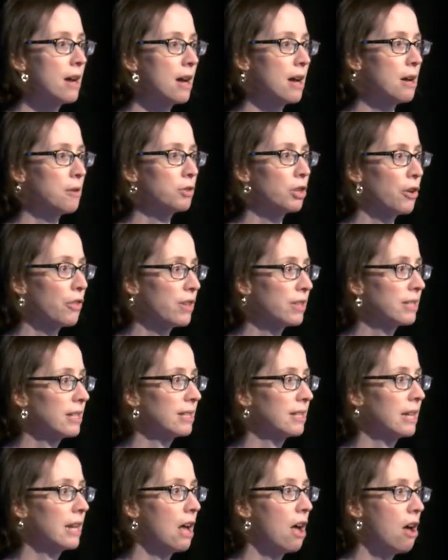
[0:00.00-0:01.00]
Uh, you know, this
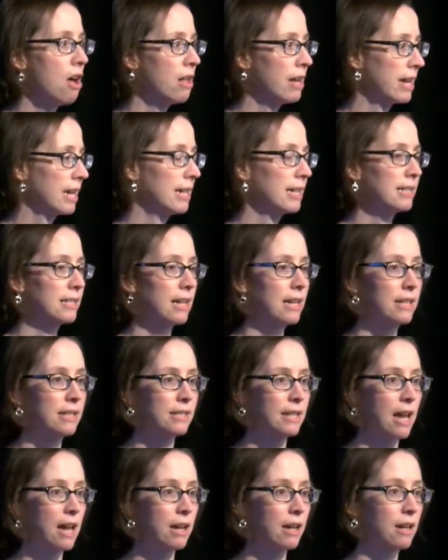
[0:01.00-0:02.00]
is an all hands on
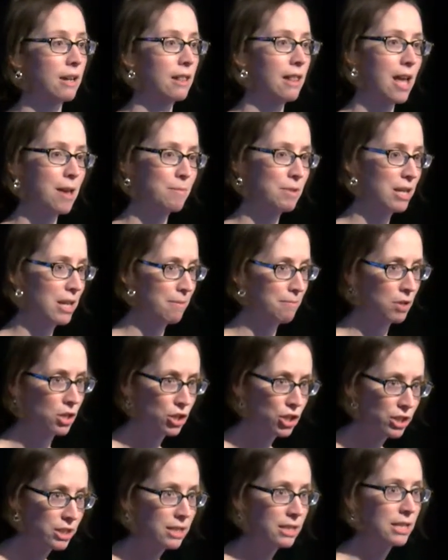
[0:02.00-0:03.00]
deck climate
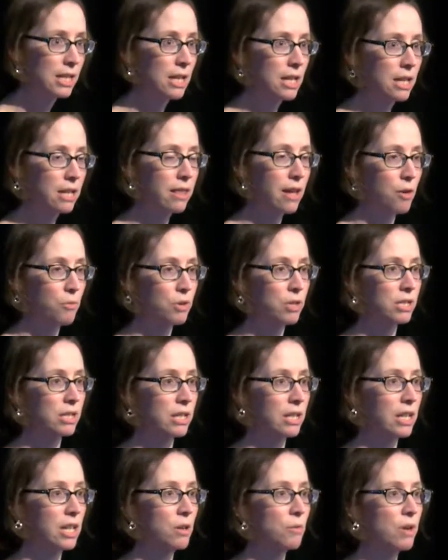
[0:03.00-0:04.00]
emergency that we're
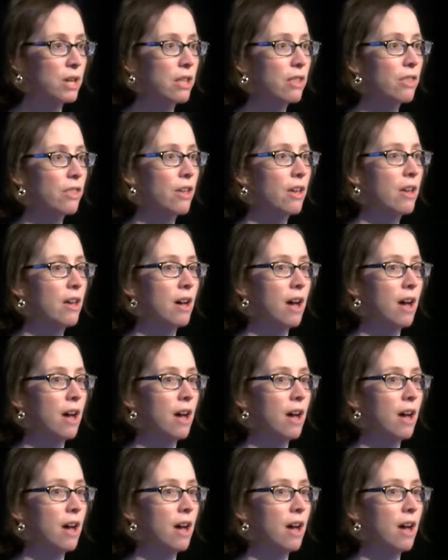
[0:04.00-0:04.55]
dealing with.